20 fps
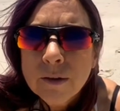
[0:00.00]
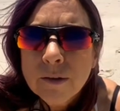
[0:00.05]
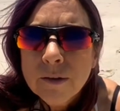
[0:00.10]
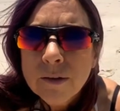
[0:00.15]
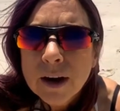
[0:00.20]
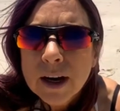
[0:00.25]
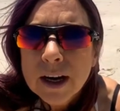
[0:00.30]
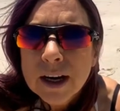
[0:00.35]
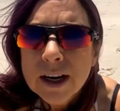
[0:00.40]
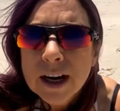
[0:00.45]

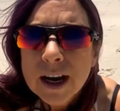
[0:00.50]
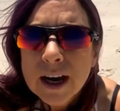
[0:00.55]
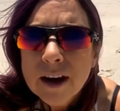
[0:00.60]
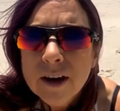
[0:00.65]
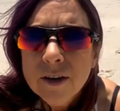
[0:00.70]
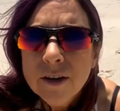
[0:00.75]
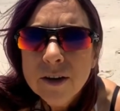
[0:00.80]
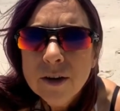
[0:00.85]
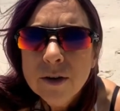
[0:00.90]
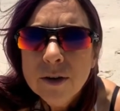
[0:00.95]
Right right
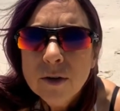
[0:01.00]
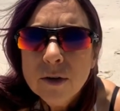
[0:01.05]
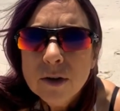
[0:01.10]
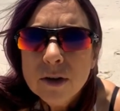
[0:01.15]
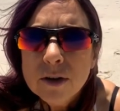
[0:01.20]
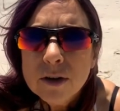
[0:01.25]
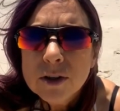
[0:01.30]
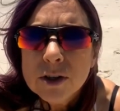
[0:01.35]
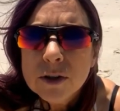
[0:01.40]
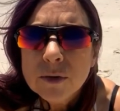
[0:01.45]
now, New
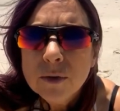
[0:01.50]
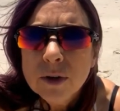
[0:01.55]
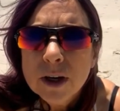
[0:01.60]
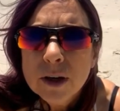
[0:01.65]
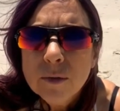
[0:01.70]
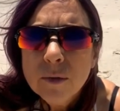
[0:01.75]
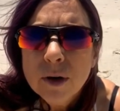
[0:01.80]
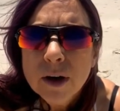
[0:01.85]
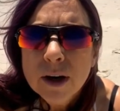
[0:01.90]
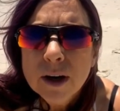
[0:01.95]
Yorkers
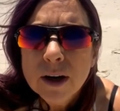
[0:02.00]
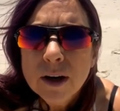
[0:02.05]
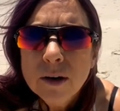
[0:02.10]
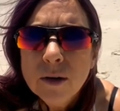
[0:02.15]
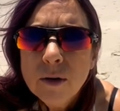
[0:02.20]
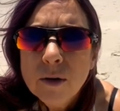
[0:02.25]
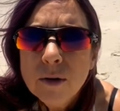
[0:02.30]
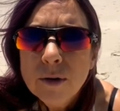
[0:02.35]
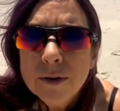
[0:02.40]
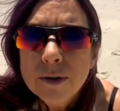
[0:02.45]
21 and
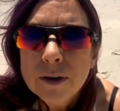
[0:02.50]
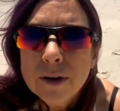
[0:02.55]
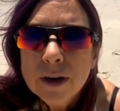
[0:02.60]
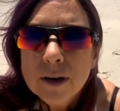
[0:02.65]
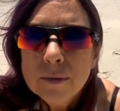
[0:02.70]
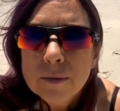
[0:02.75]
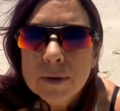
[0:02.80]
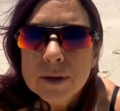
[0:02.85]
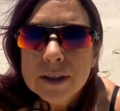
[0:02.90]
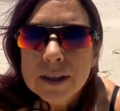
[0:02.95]
older
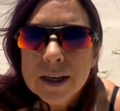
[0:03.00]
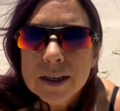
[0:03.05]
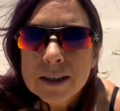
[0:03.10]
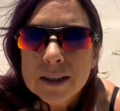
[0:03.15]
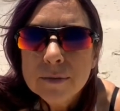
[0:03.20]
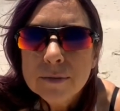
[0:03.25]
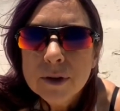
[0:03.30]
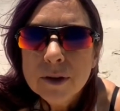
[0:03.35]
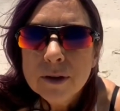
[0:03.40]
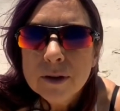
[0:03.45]
can possess
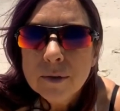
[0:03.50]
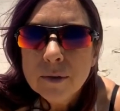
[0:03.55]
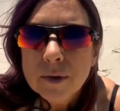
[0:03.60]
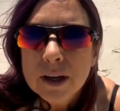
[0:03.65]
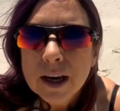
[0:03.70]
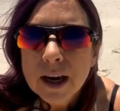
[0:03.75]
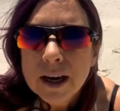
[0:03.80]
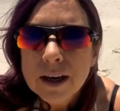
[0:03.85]
up to 3